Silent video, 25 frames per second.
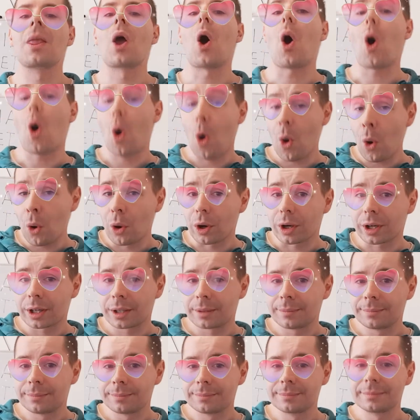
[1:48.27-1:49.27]
Or
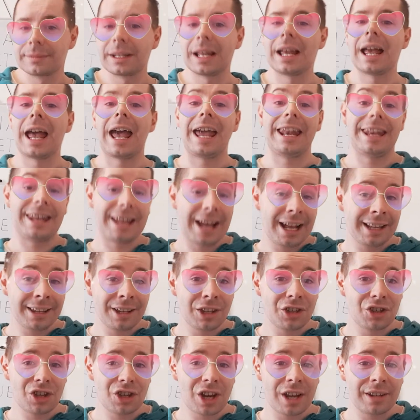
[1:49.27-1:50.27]
another
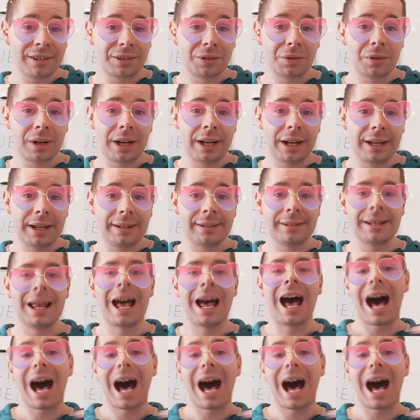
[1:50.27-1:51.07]
gesture is,